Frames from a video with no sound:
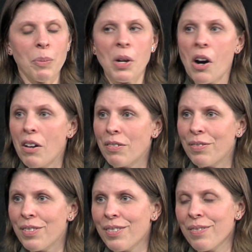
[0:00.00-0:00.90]
McAuliffe
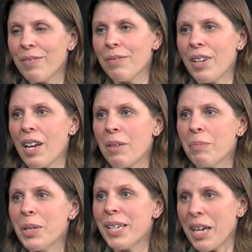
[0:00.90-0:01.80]

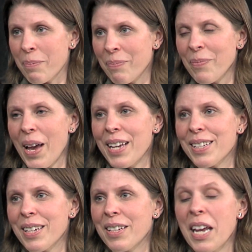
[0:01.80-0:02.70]
Museum has
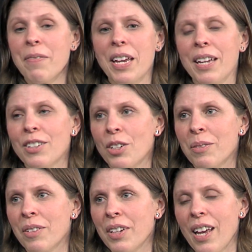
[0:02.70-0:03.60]
an
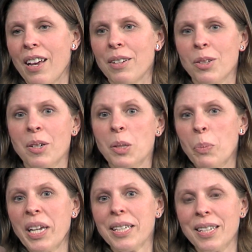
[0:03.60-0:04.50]
aviation and sort of
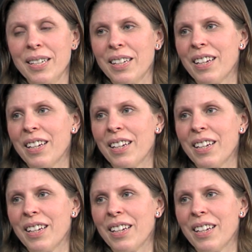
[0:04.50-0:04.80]
space